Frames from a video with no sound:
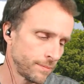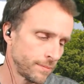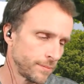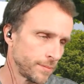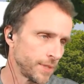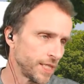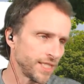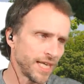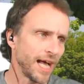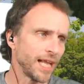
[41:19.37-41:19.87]

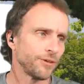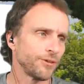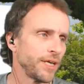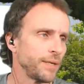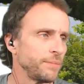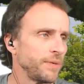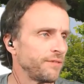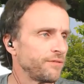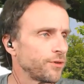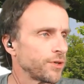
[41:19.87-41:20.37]
to tolerate
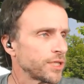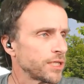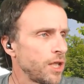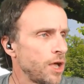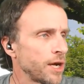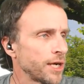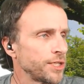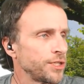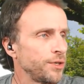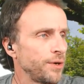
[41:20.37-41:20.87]
me for as
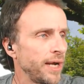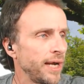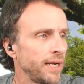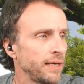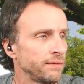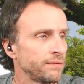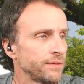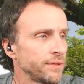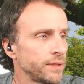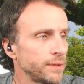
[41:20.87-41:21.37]
long as you have.